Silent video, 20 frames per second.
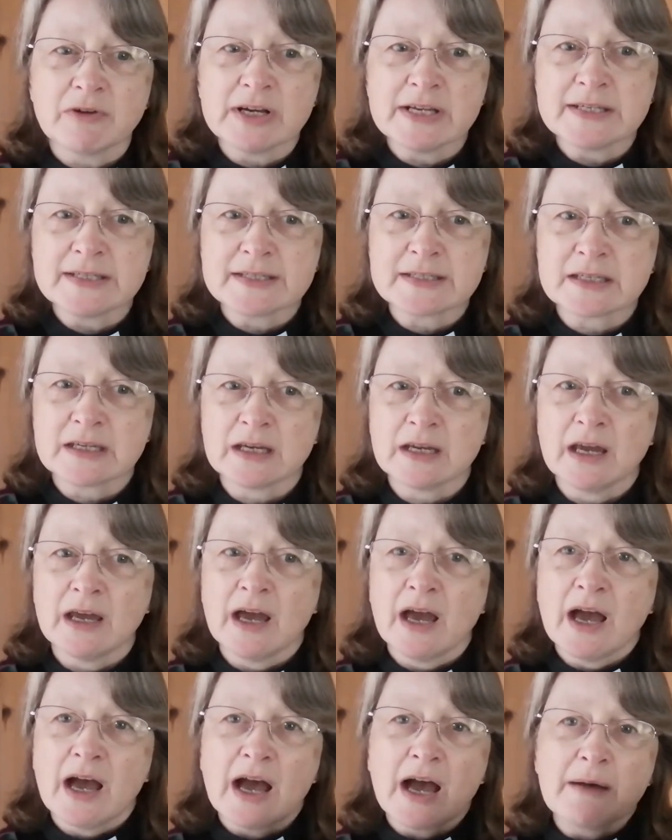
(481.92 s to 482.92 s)
a risk
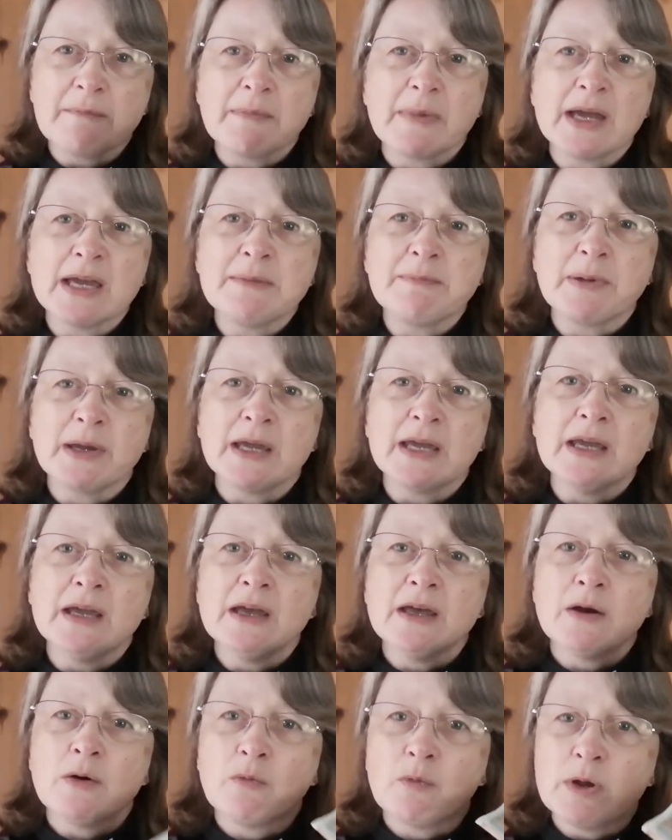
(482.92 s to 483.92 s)
and
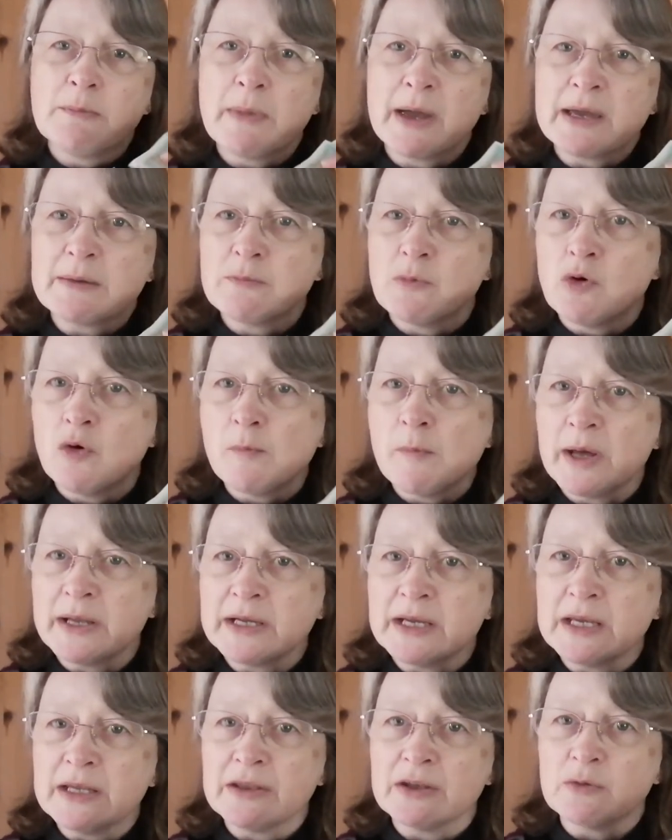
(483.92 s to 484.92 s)
maybe we make more
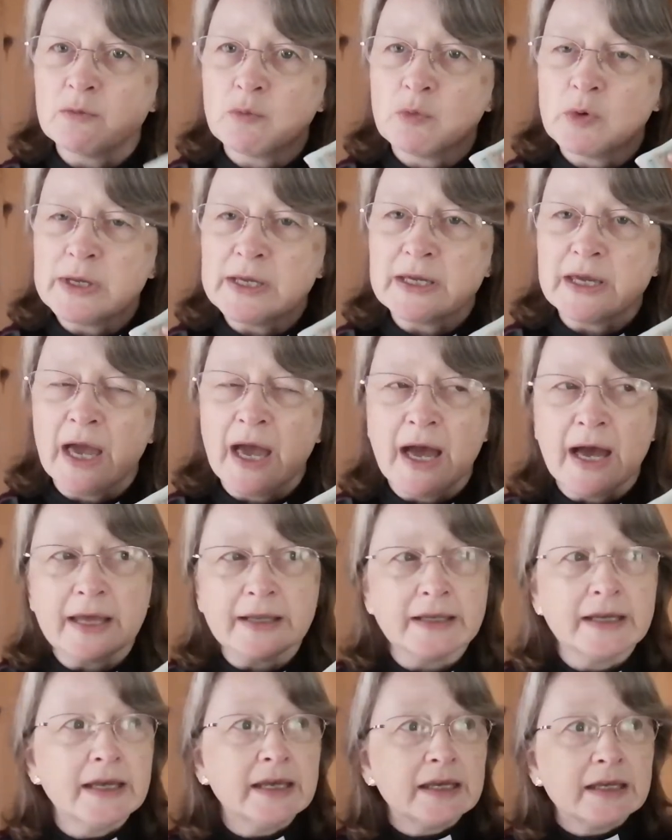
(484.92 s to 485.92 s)
money that we
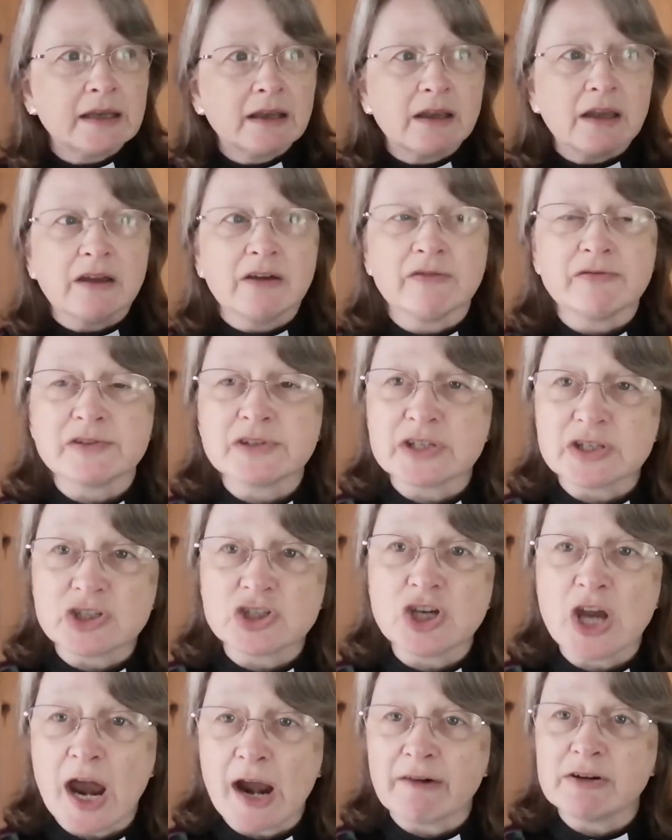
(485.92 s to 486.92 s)
can give to
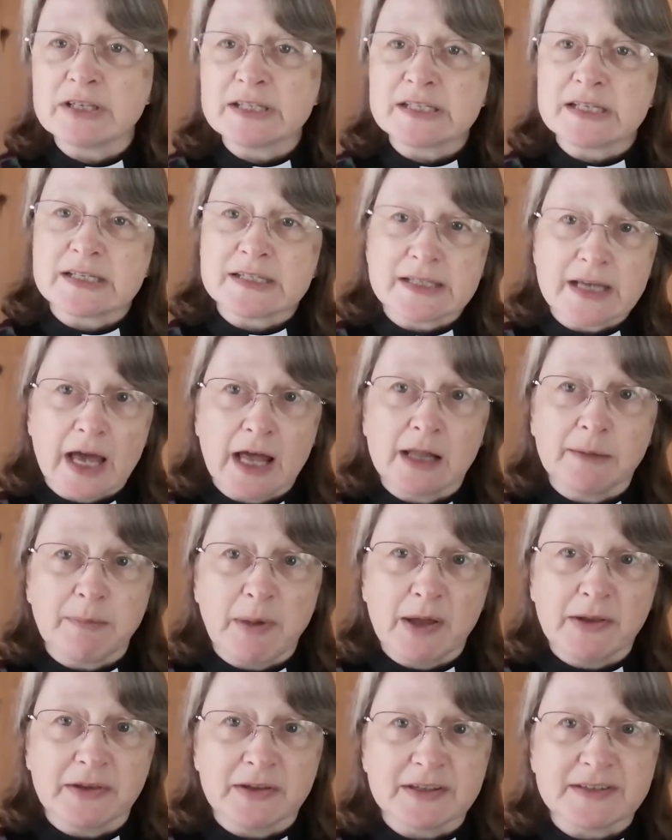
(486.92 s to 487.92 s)
charity to
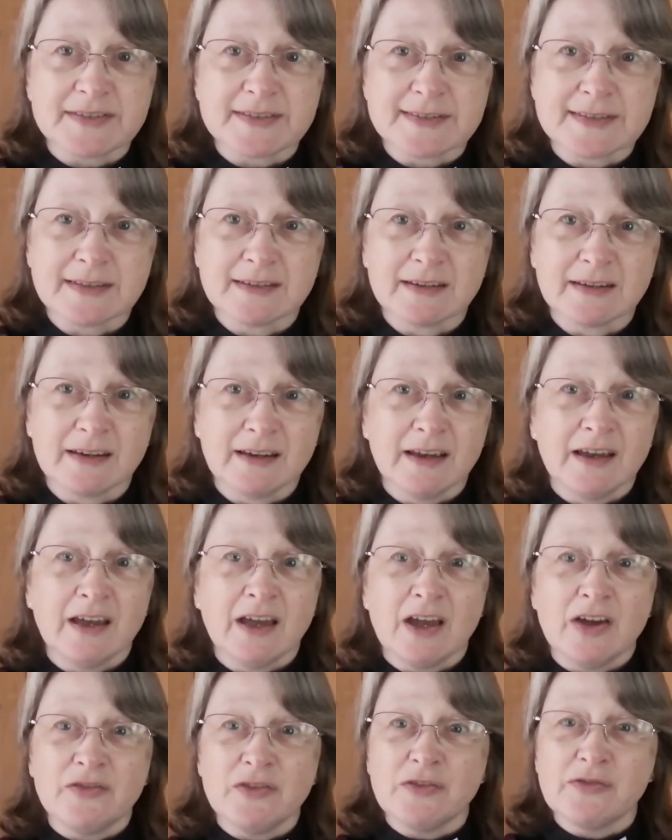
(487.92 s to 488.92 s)
help others.
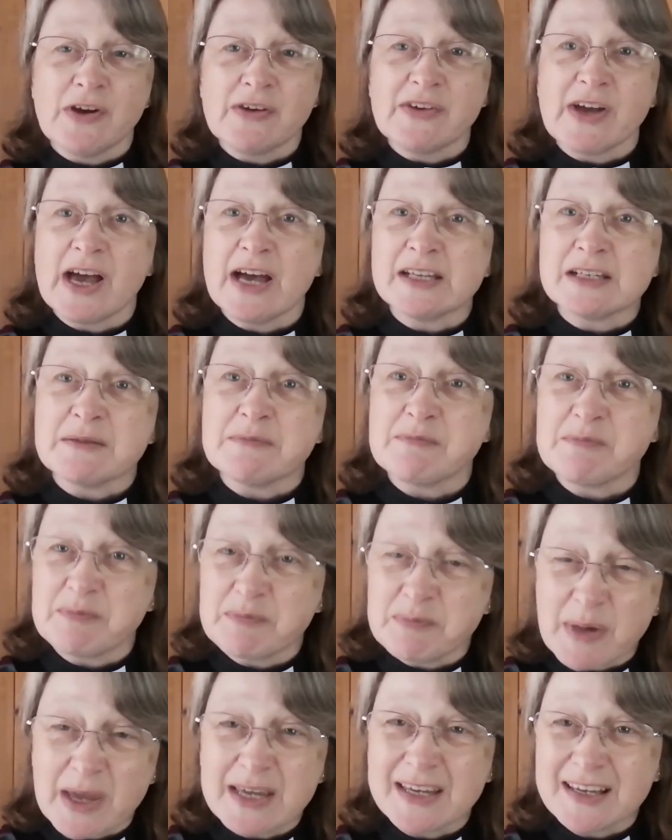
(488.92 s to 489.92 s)
If you've ever had a
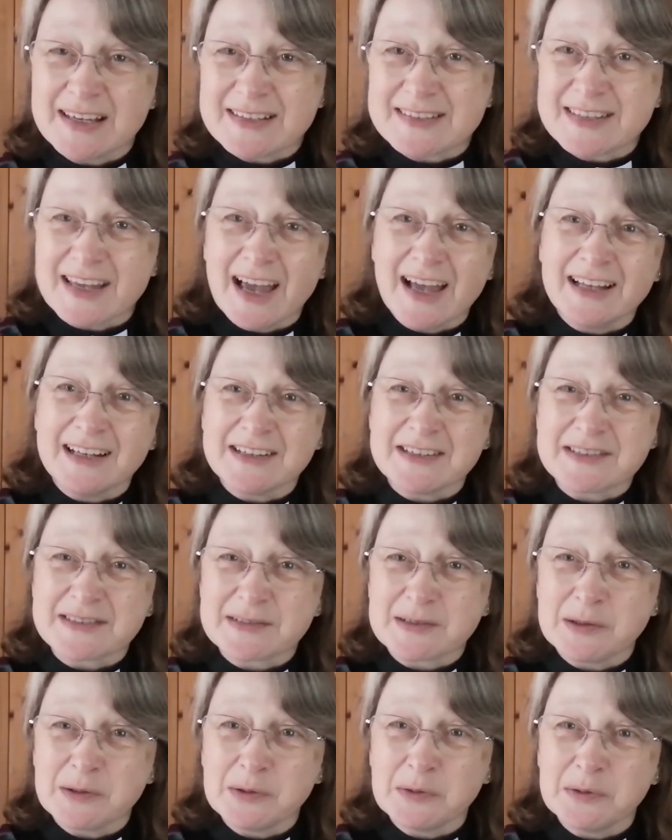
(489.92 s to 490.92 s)
baking sale at
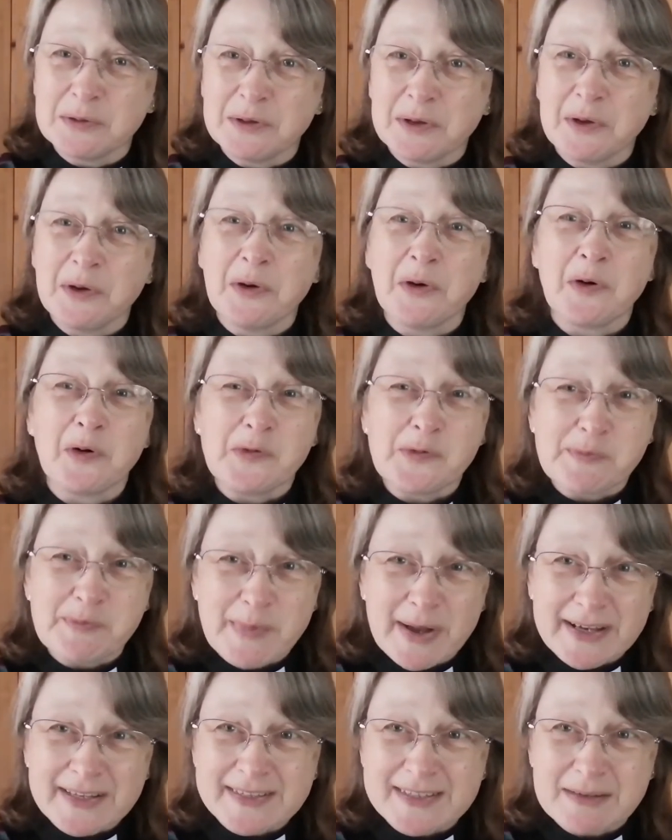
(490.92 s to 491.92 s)
school or
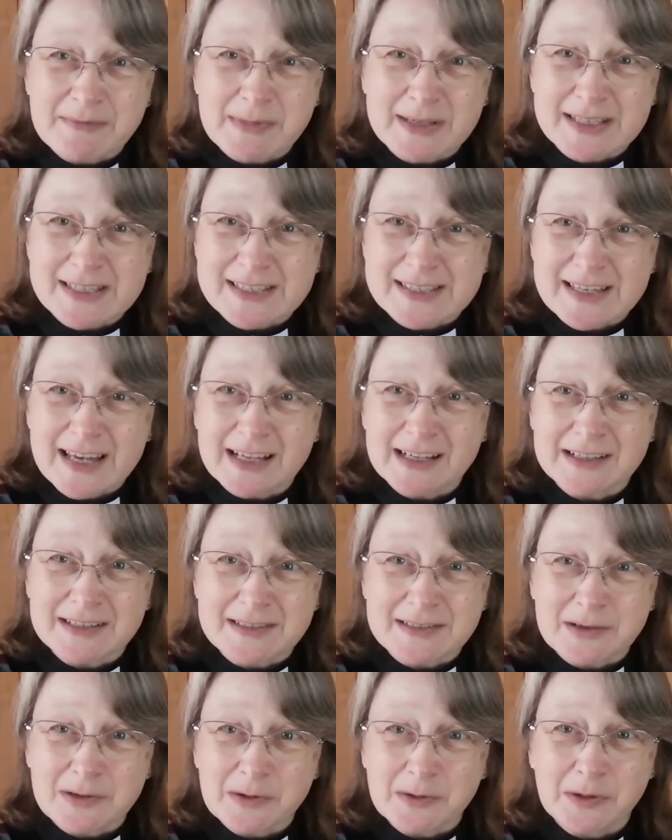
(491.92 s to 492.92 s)
made something to sell at
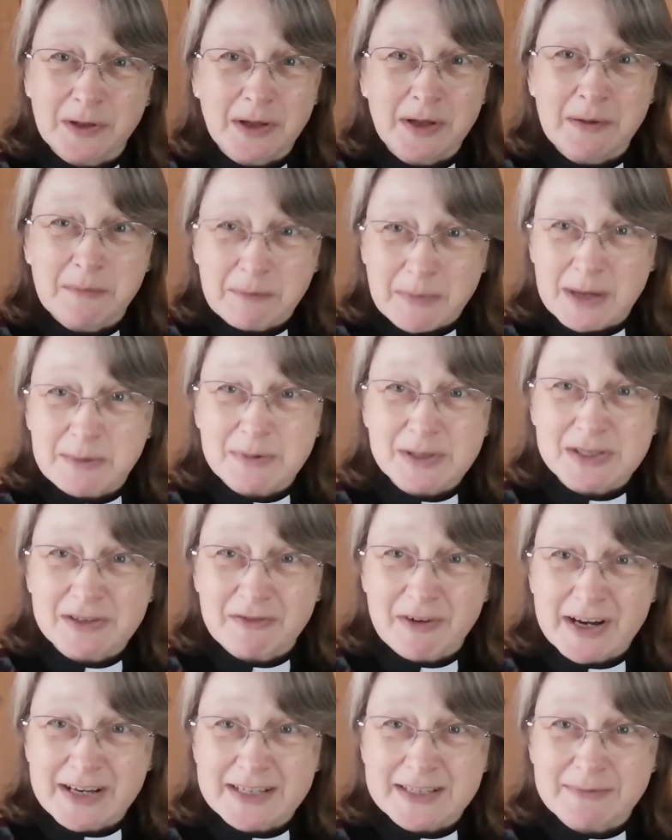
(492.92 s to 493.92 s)
school, maybe
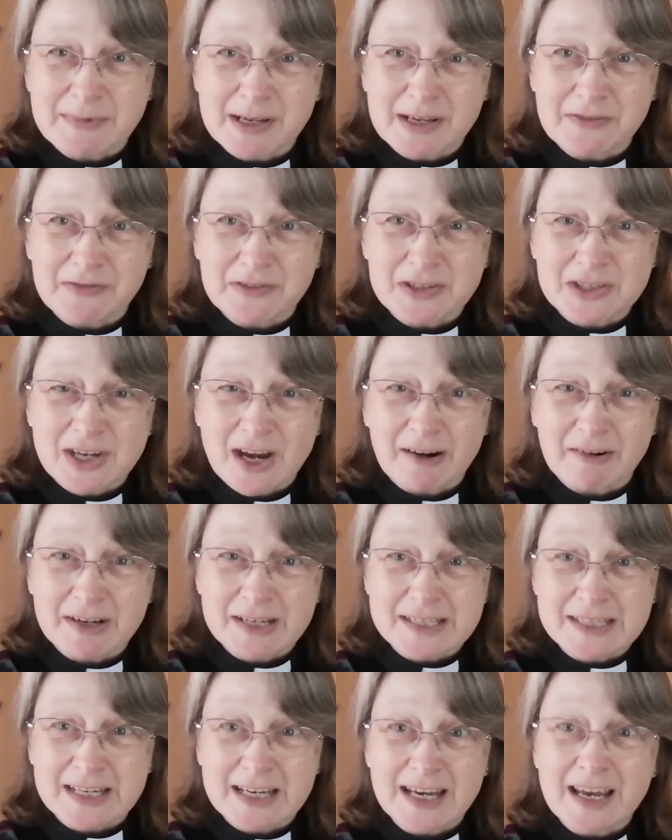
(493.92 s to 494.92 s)
to raise money for
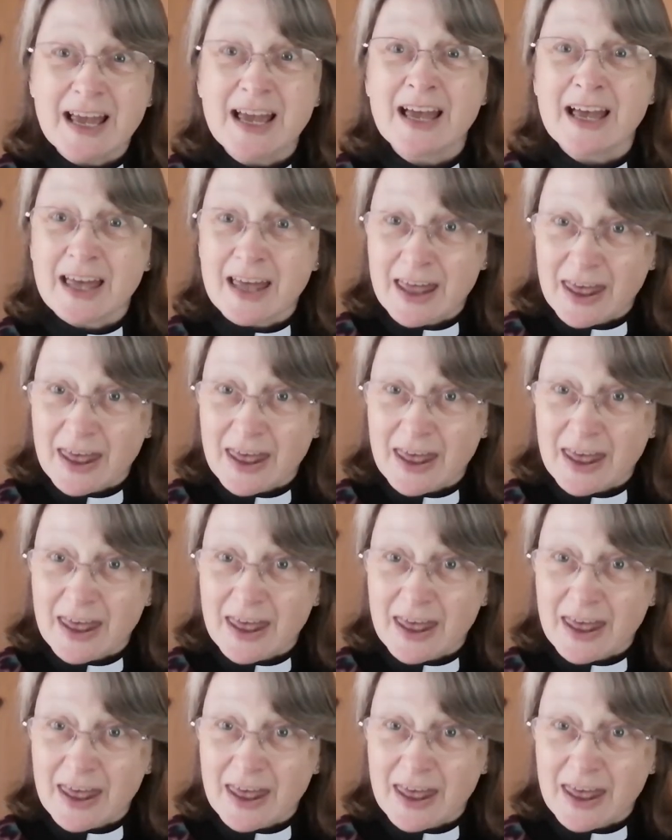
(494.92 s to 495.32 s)
charity,